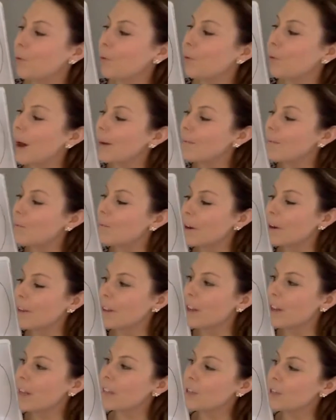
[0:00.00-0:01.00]
one more
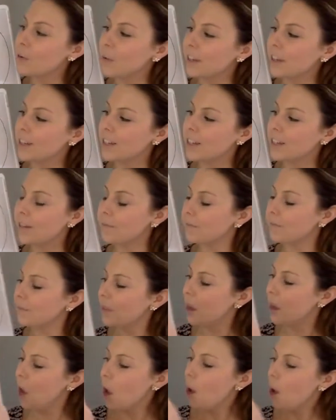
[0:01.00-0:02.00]
thing to winter,
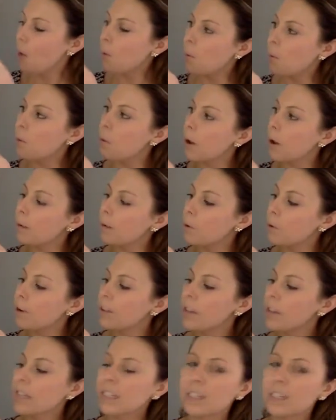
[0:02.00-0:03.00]
one more
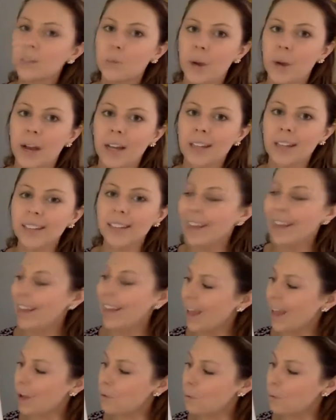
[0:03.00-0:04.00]
thing to spring,
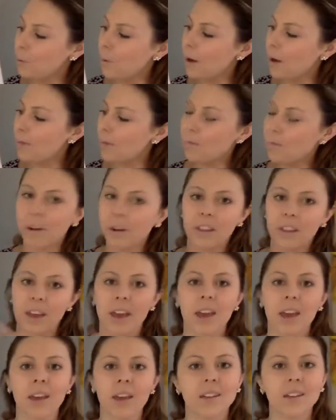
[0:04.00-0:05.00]
and one more
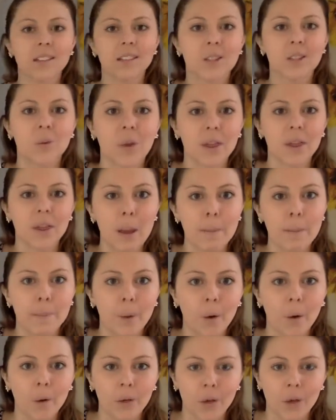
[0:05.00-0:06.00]
thing to what they
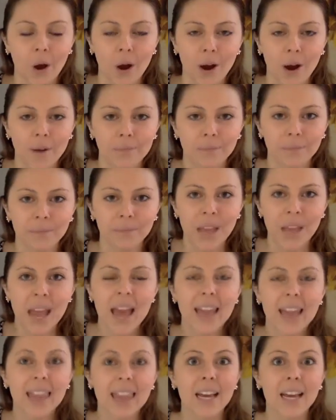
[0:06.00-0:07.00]
both are.
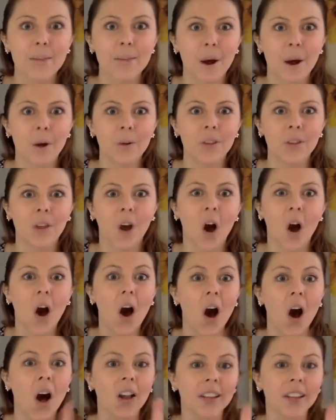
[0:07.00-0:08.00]
Think about the
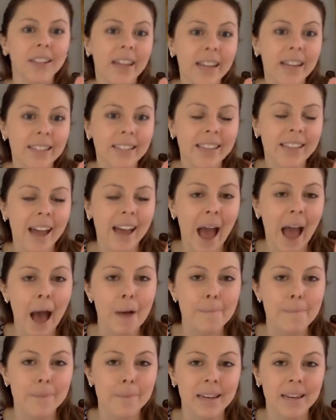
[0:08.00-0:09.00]
holidays that
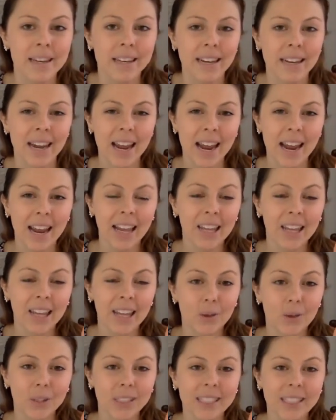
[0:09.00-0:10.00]
happen in
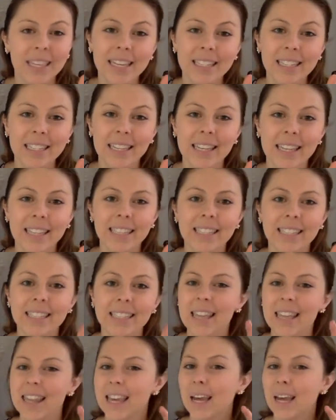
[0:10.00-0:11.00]
those seasons.
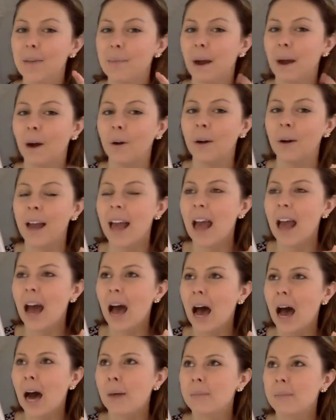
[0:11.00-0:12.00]
Think about
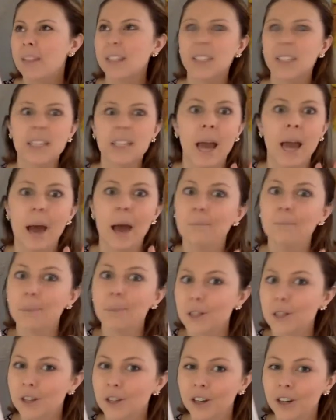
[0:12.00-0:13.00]
the
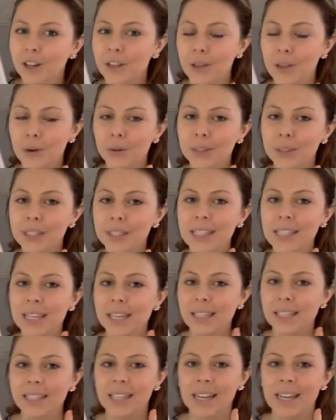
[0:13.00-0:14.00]
temperature in those
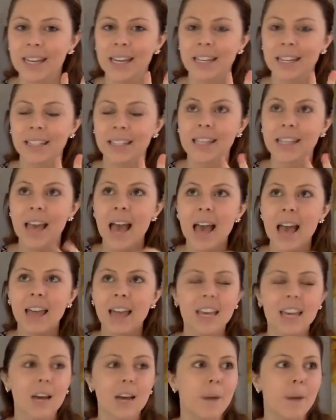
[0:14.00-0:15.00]
seasons.
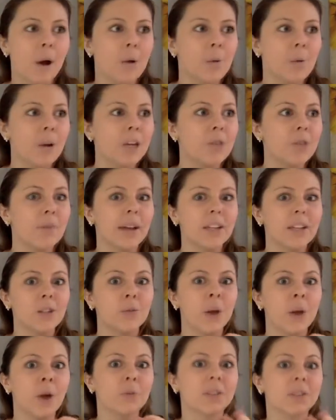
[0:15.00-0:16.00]
Think about what you might
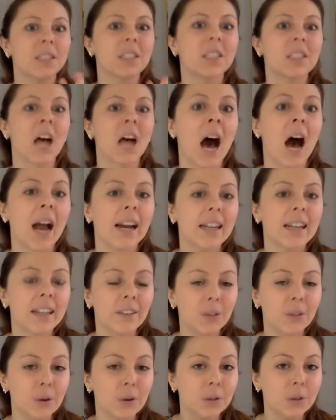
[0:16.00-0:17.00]
do outside
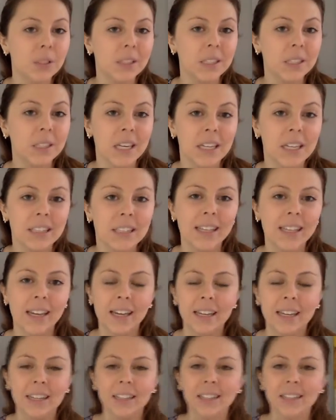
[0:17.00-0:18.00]
in those
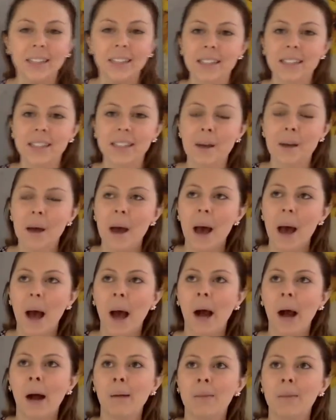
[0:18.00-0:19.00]
seasons.
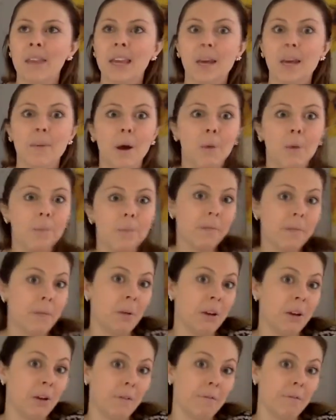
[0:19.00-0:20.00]
Think about maybe
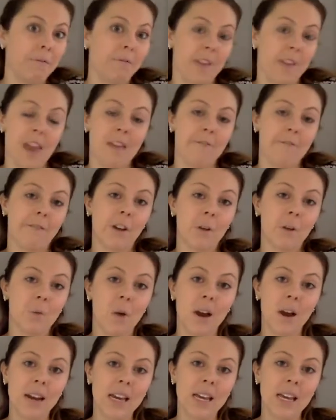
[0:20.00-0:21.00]
what your favorite
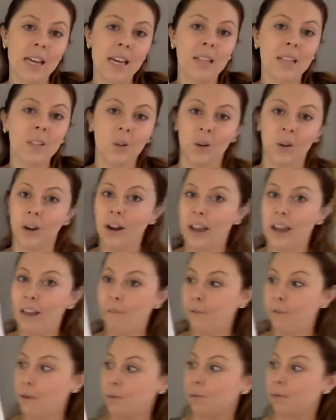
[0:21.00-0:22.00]
one is, or
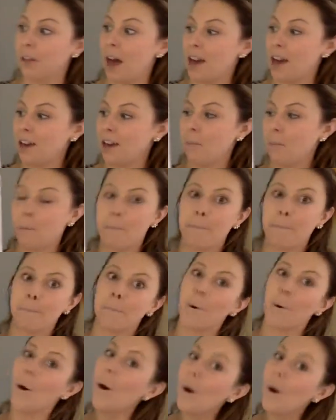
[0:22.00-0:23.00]
if you like
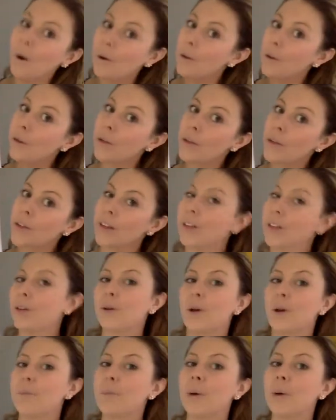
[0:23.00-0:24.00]
both, you
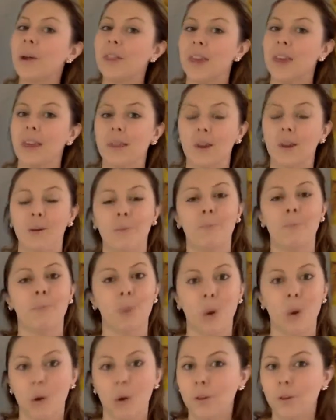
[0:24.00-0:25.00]
could put that they're
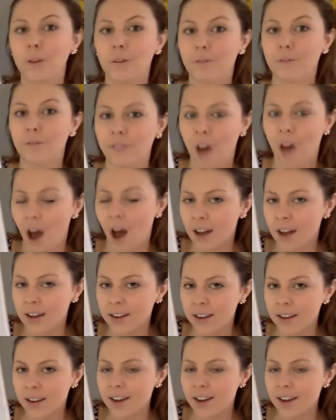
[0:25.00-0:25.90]
both fun.